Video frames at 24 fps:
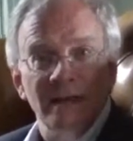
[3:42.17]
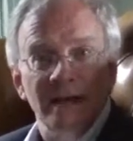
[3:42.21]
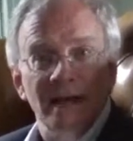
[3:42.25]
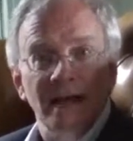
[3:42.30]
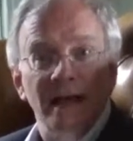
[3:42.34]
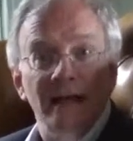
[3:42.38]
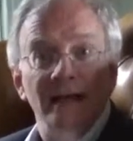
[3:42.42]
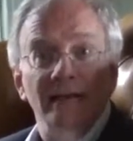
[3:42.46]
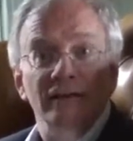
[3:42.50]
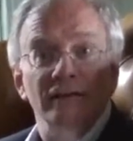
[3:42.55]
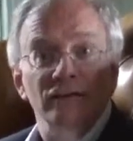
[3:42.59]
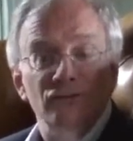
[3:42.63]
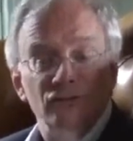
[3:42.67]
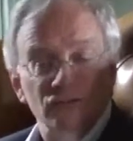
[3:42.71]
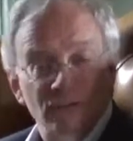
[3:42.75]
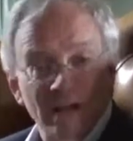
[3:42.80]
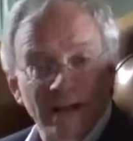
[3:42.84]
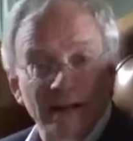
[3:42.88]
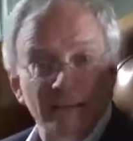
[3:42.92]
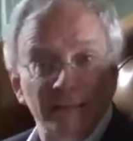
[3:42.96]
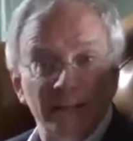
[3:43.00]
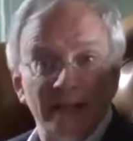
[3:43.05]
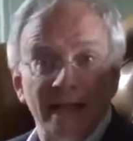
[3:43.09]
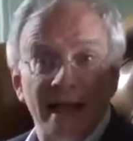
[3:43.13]
and
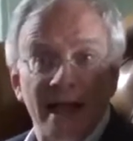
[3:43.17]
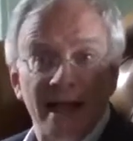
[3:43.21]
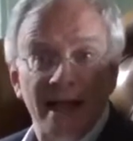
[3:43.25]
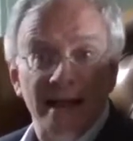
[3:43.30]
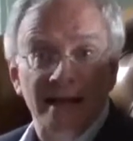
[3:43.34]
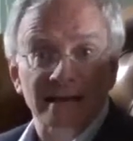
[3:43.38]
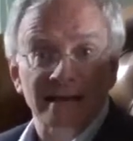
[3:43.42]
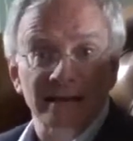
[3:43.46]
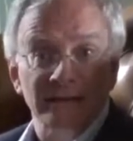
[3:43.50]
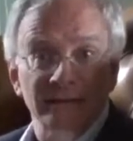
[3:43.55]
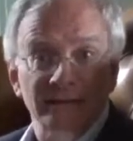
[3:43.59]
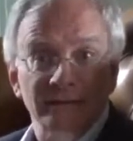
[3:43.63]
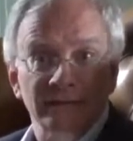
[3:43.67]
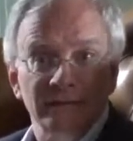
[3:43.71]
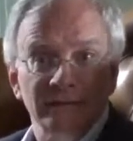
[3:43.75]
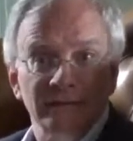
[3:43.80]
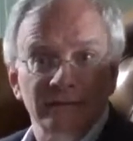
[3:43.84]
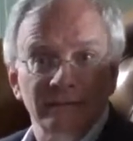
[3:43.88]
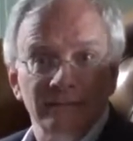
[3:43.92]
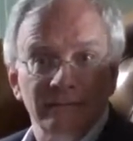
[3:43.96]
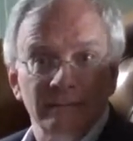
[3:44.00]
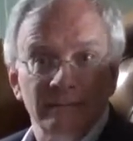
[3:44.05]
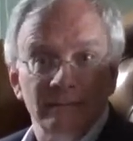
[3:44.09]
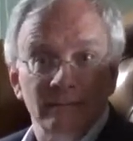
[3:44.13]
incredibly active.
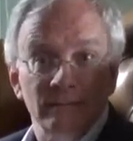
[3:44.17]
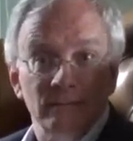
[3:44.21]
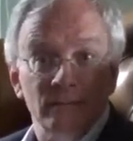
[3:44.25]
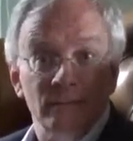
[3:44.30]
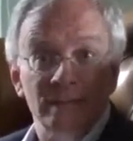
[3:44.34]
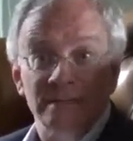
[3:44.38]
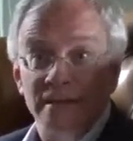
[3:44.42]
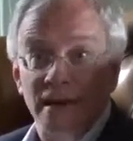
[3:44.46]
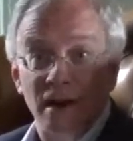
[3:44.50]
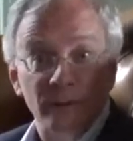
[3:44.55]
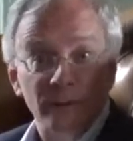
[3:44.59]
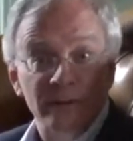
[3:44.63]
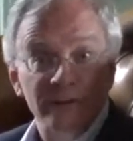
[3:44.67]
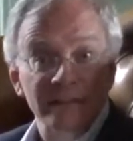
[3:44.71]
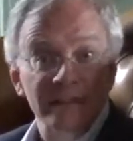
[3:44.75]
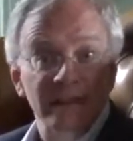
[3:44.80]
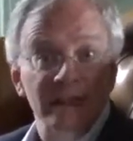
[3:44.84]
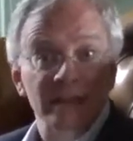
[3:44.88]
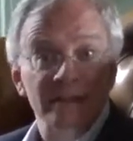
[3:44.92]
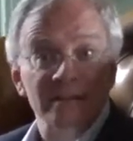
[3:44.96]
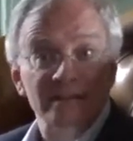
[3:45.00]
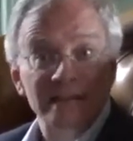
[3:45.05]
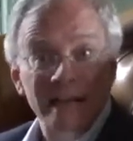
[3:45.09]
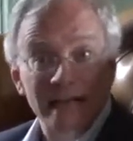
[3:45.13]
The Darwins
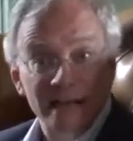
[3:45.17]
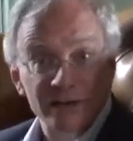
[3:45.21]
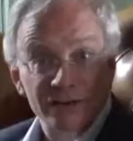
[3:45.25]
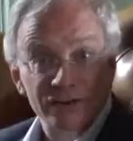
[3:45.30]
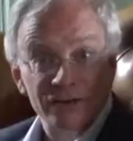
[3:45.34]
had 10